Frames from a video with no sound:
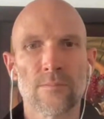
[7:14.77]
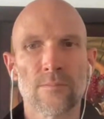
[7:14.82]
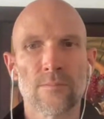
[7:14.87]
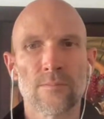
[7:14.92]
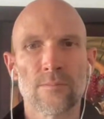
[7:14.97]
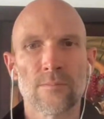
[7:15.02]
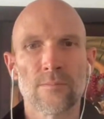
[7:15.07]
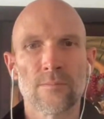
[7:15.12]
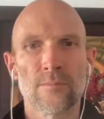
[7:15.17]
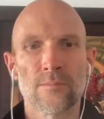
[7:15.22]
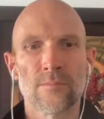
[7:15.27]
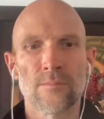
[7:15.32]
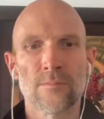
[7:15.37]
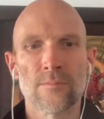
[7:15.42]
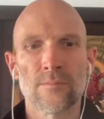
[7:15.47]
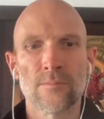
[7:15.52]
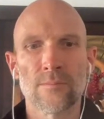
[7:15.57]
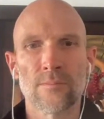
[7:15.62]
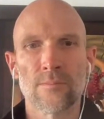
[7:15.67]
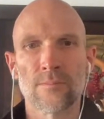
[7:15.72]

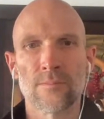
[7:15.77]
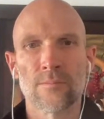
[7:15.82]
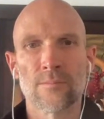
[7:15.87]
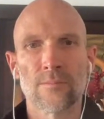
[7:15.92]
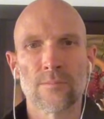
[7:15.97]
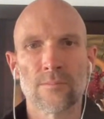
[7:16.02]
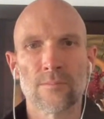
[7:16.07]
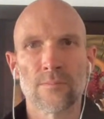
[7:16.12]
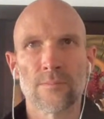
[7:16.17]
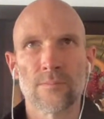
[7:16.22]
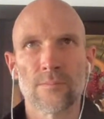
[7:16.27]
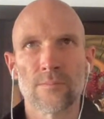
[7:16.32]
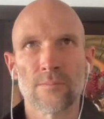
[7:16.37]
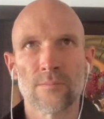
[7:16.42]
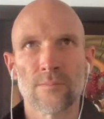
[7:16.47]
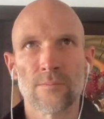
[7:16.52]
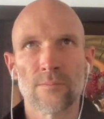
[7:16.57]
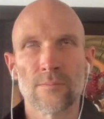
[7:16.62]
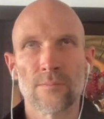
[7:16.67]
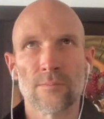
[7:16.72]

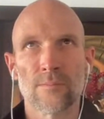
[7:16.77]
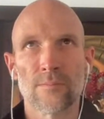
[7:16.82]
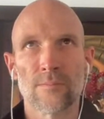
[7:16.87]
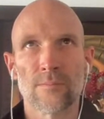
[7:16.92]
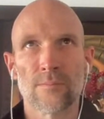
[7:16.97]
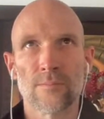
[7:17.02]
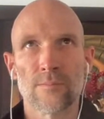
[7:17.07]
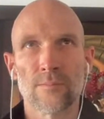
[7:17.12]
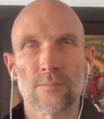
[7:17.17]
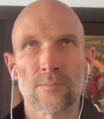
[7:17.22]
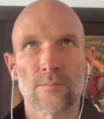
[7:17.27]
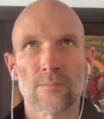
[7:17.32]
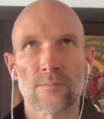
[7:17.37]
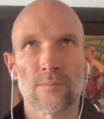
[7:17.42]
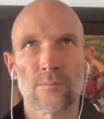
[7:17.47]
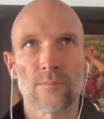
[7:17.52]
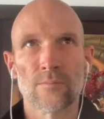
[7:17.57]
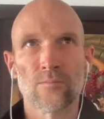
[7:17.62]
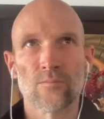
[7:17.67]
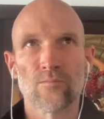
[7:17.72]

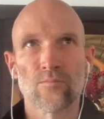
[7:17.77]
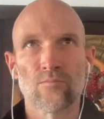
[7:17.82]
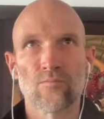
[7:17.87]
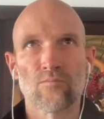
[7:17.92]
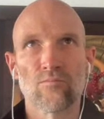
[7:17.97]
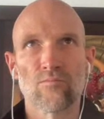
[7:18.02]
No words are spoken by the person on screen.